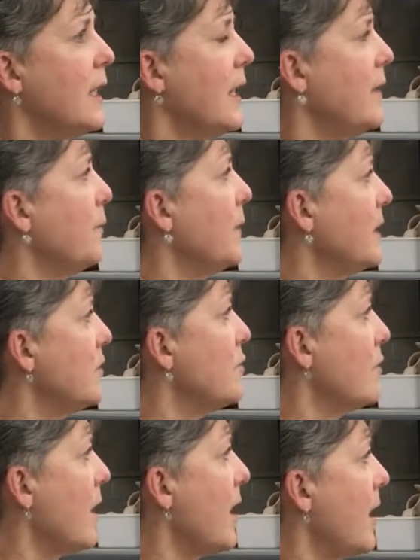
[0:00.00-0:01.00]
and when it
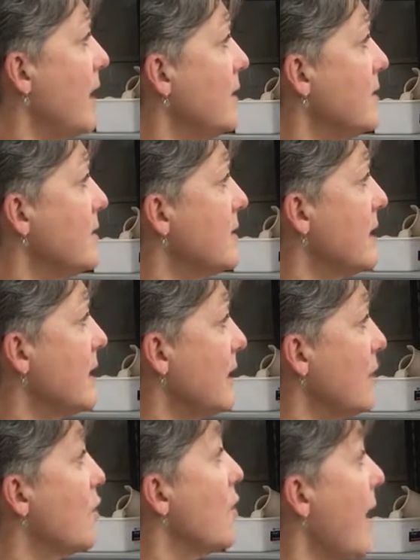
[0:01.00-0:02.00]
dries, it
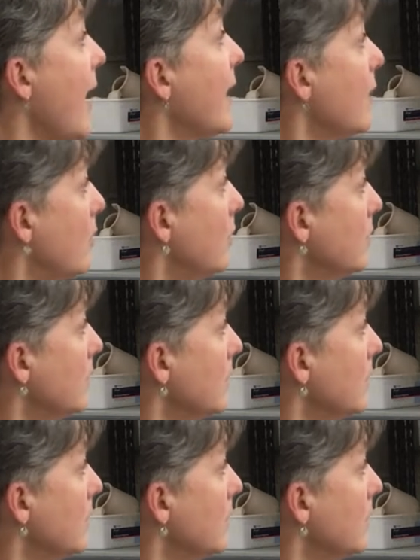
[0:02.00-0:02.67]
can crackle.